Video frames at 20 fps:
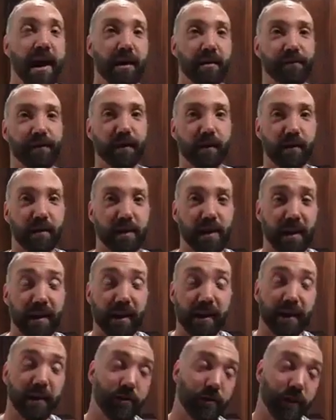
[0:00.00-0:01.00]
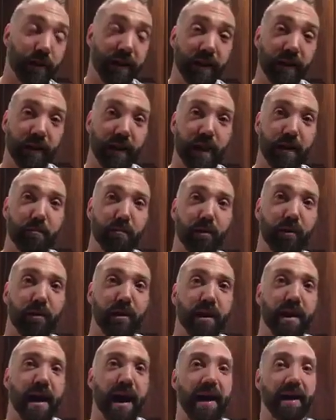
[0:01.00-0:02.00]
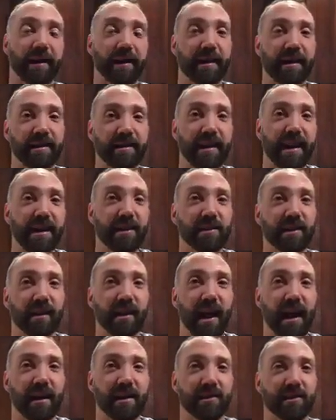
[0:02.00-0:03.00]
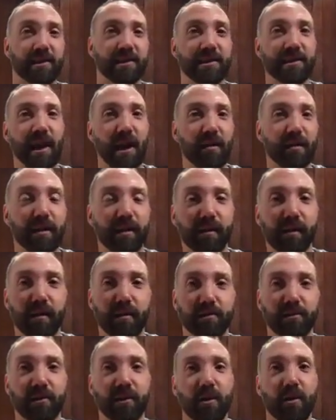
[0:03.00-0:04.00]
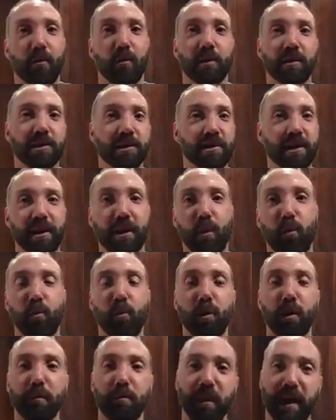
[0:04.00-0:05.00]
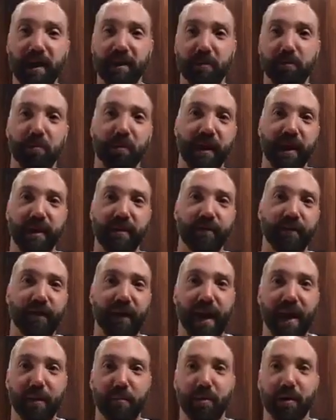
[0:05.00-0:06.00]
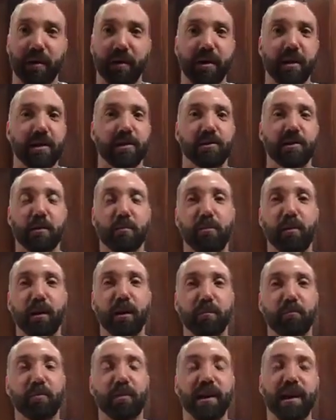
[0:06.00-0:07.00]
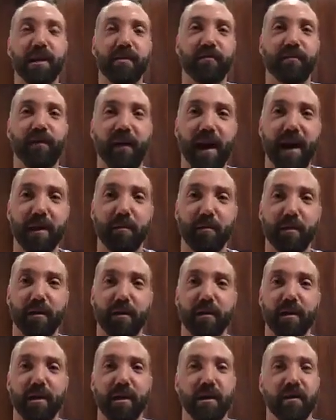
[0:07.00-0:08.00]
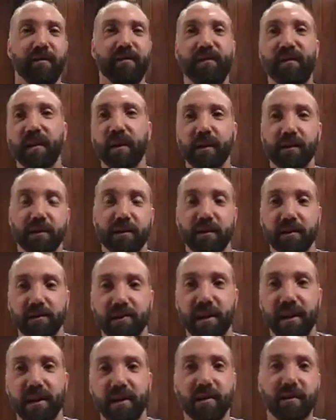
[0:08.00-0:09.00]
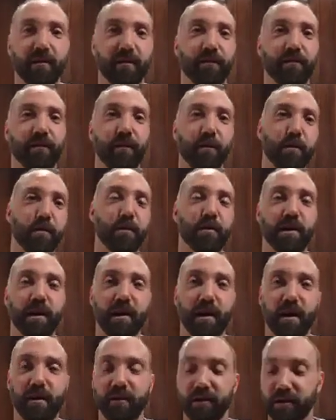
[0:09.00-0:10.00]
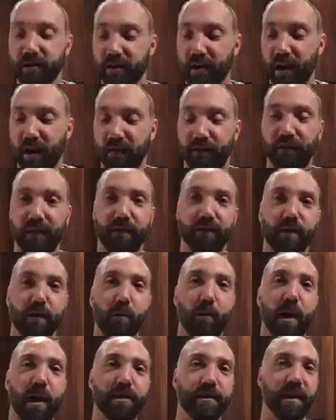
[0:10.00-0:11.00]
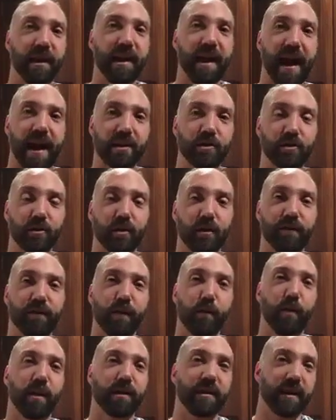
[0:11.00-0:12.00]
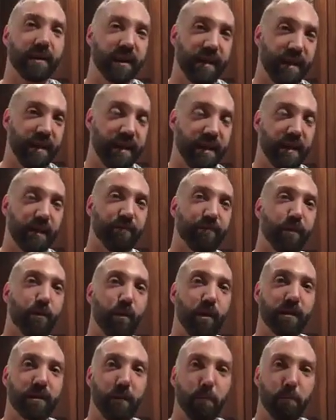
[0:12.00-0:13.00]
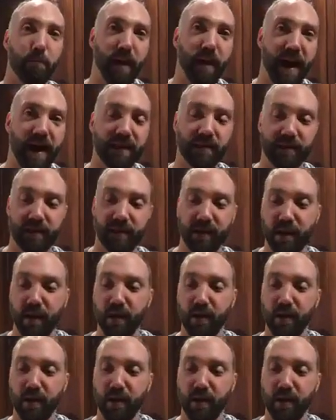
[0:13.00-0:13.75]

And if you look on the ingredient label, it contains a lot of cellulose, which is like a wood-based plant fiber. So you're putting plant fiber fillers into your food and other stuff. If you want the natural, if you want the king, if you want the best,